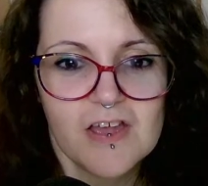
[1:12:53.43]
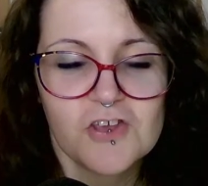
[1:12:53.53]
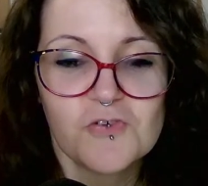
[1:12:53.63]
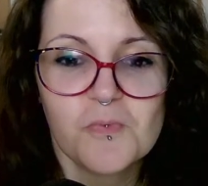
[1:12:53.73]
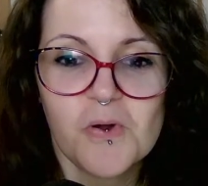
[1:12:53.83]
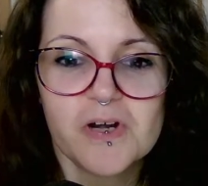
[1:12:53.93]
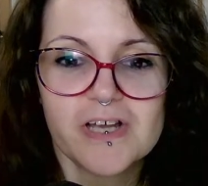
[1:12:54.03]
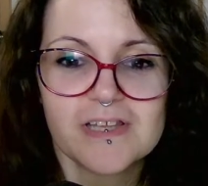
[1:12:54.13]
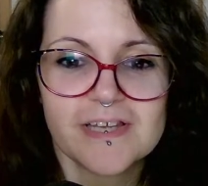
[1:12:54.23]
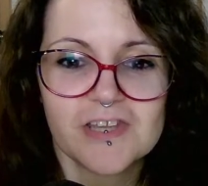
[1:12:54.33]
You mowed and
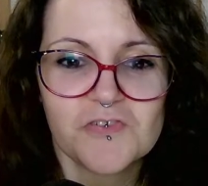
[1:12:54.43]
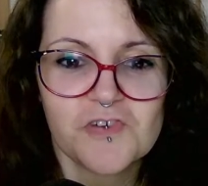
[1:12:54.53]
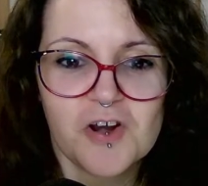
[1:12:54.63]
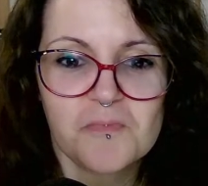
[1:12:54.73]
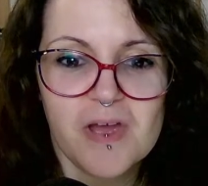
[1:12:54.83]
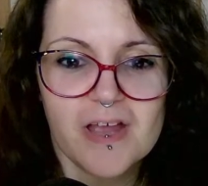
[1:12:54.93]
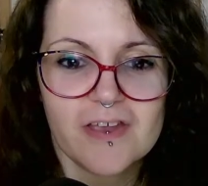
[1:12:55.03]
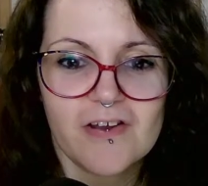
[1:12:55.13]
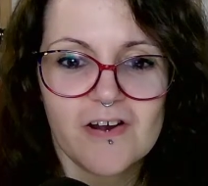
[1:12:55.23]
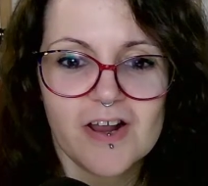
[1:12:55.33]
cleaned the front
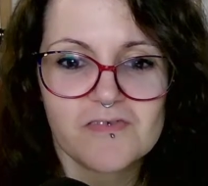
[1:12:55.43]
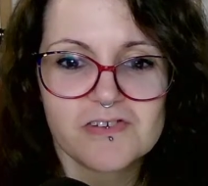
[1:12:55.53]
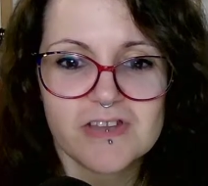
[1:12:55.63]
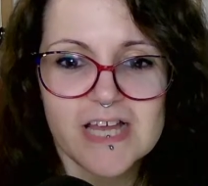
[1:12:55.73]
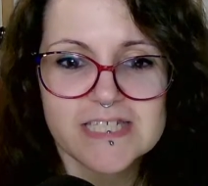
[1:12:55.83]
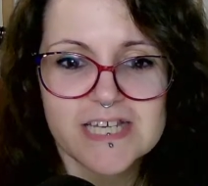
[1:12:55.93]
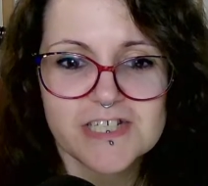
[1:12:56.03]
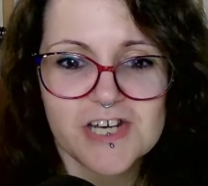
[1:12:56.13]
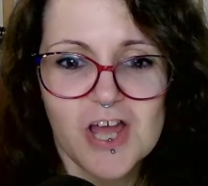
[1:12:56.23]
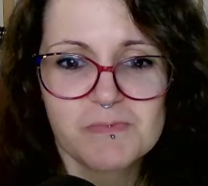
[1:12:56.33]
backyard after last
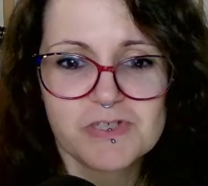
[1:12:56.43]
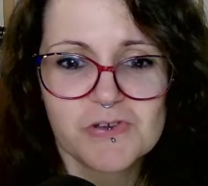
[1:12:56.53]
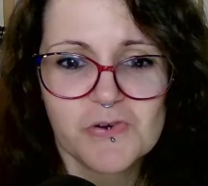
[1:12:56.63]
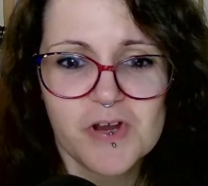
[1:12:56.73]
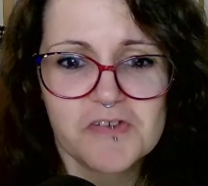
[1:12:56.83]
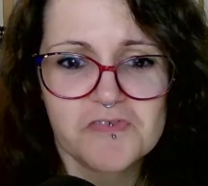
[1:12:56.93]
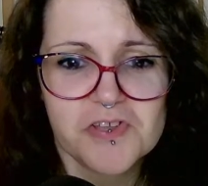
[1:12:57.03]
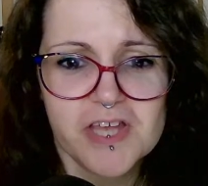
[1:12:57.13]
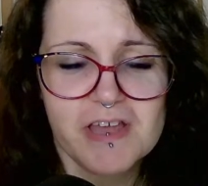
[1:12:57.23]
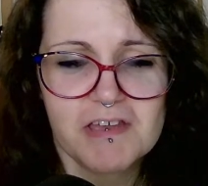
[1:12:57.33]
session. I'm so grateful.
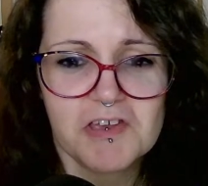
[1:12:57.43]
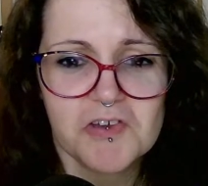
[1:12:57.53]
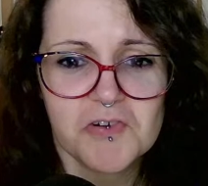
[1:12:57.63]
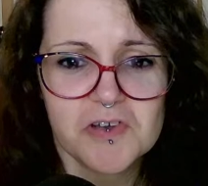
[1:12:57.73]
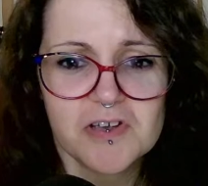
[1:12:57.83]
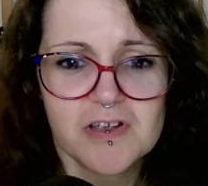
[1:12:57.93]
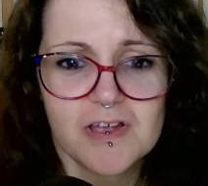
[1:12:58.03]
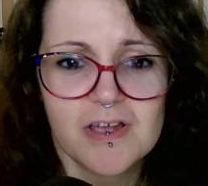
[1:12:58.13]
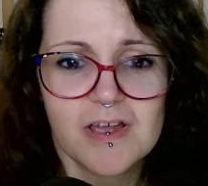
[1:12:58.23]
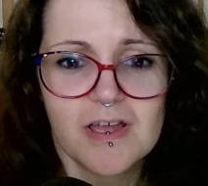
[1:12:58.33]
Thank you.
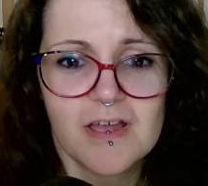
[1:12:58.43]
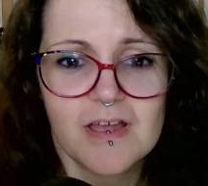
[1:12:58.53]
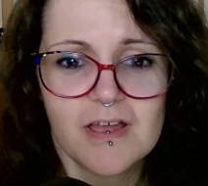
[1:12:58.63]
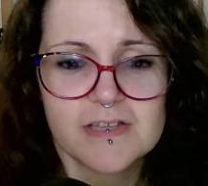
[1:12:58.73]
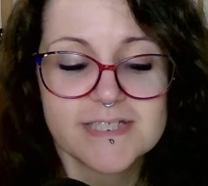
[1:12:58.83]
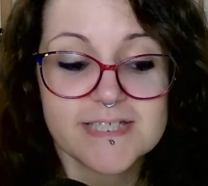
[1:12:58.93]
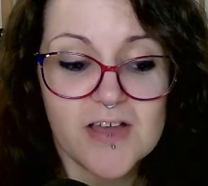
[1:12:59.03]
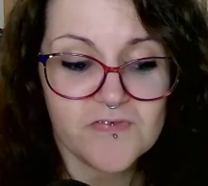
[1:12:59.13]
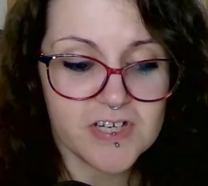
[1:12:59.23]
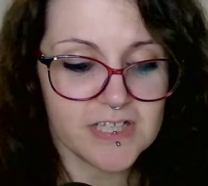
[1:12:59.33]

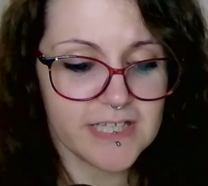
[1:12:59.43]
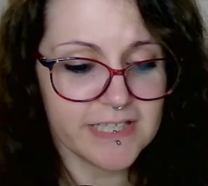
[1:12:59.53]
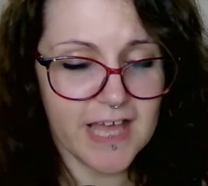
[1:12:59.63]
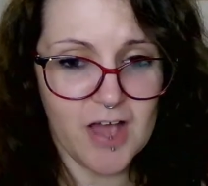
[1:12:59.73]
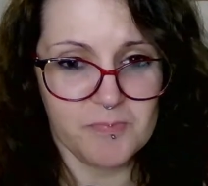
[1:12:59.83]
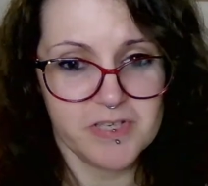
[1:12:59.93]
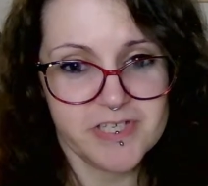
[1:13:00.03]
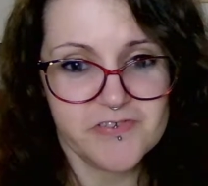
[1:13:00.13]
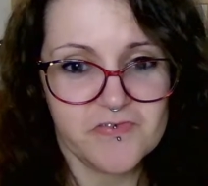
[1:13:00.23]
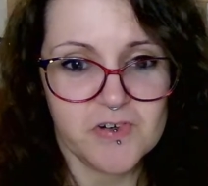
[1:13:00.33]
Definitely
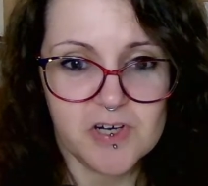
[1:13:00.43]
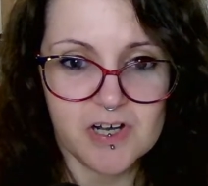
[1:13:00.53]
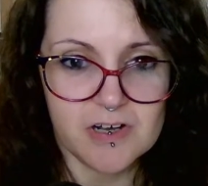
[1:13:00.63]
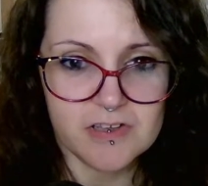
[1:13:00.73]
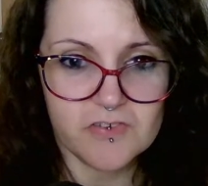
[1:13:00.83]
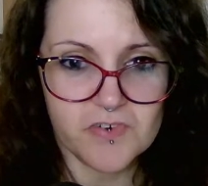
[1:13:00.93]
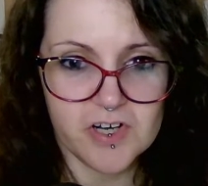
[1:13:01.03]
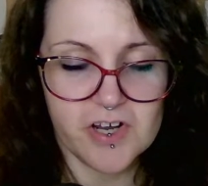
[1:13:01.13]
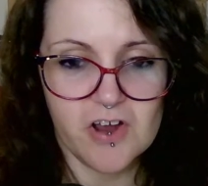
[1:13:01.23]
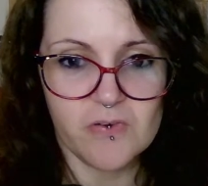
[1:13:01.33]
lapis for the
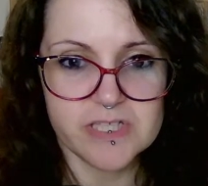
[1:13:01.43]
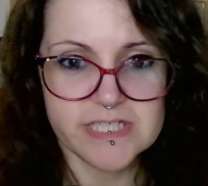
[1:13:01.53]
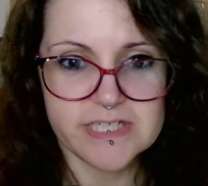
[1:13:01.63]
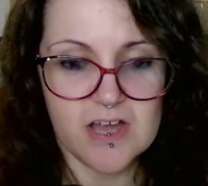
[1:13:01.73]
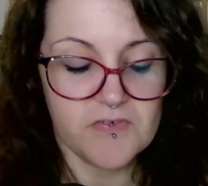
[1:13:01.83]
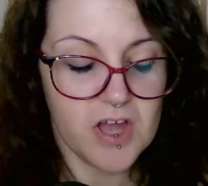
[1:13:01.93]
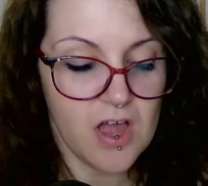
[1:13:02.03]
vertigo and stuff.